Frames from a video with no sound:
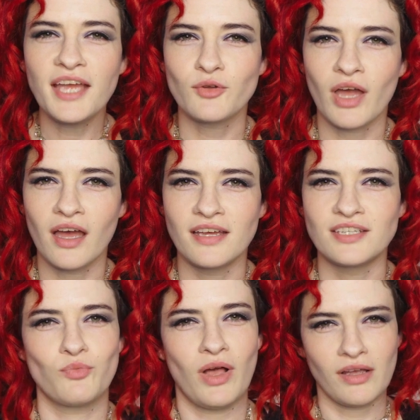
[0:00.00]
you
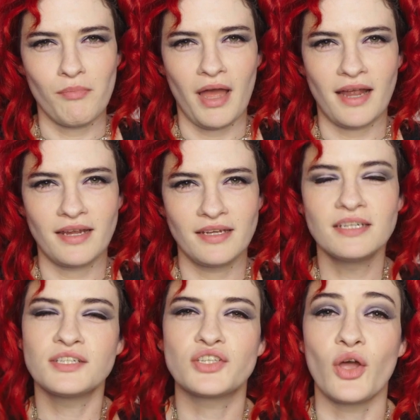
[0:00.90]
guys, welcome back.
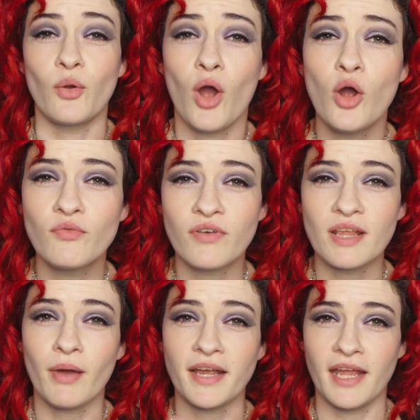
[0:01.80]
So
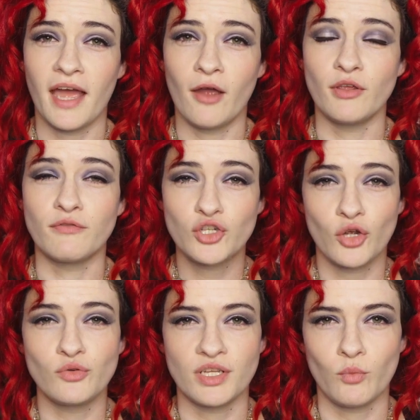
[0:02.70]
hopefully by now you've
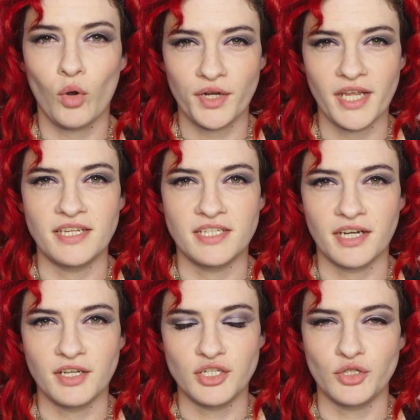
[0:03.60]
chosen what it is
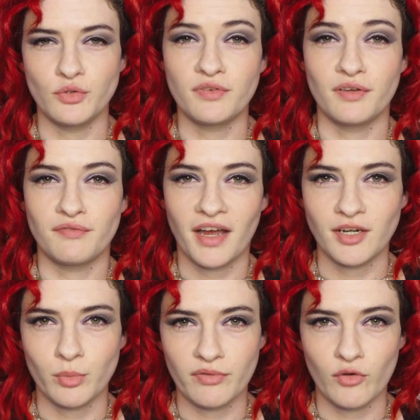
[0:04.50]
you're going to do for your
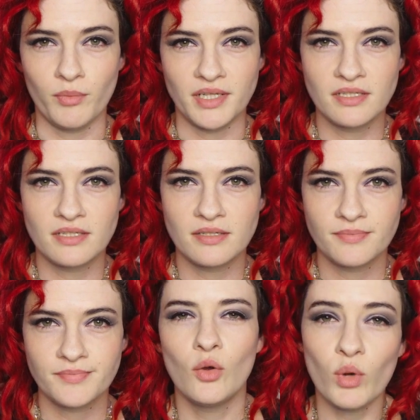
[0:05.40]
final performance.
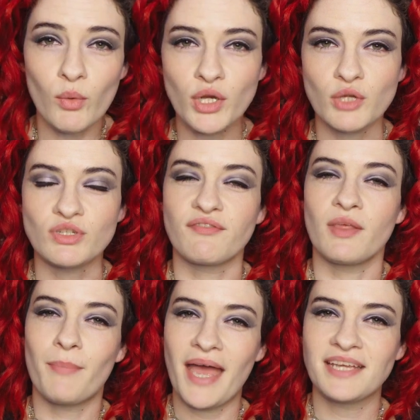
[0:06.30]
We want you to have
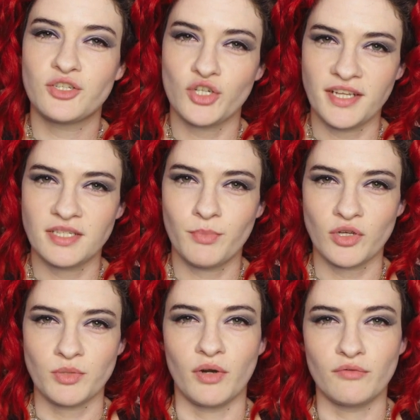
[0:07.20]
the best chance
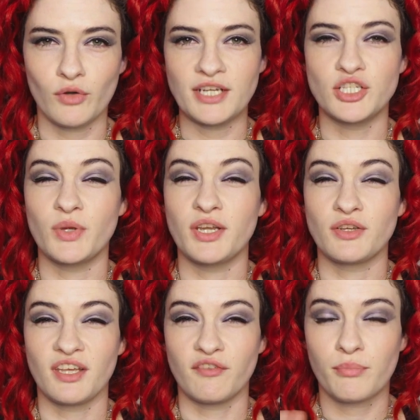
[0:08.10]
possible of really doing
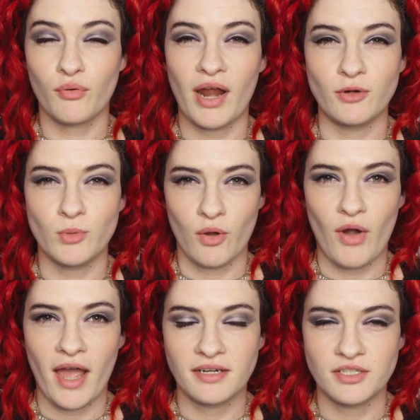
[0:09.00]
yourself proud with your
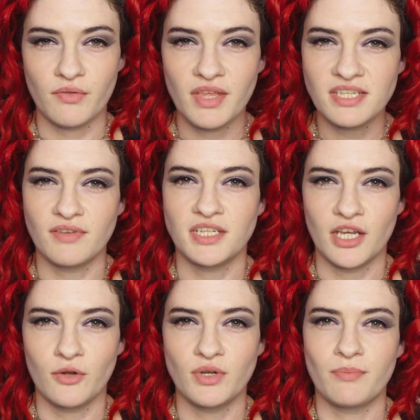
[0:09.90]
act, so this
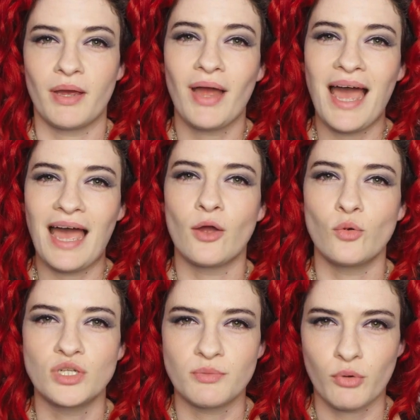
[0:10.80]
video is about
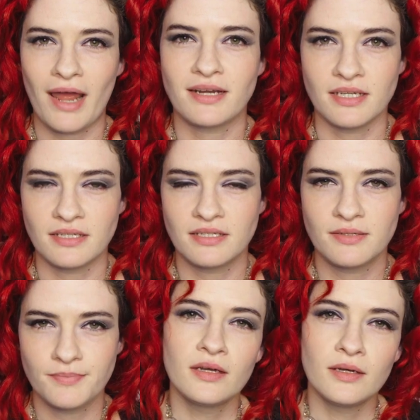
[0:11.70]
how to practice.